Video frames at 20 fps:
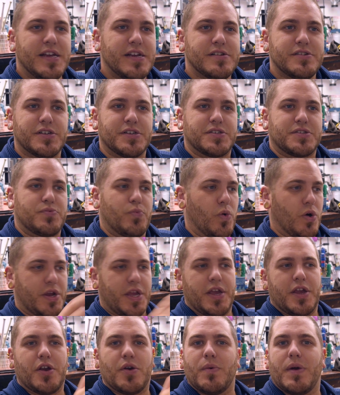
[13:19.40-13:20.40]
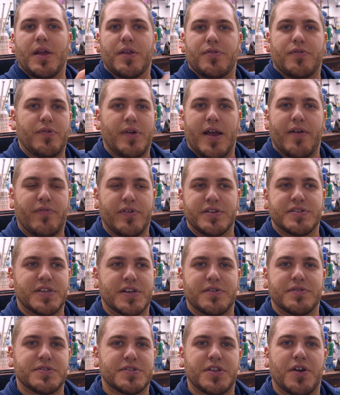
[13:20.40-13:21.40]
just working your way through every
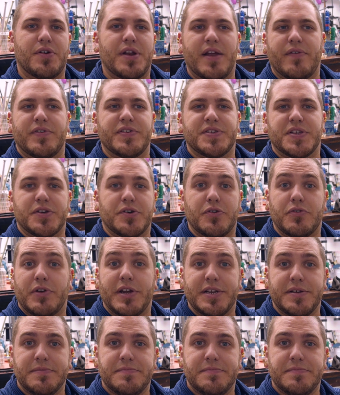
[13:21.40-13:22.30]
single stone, every single grid.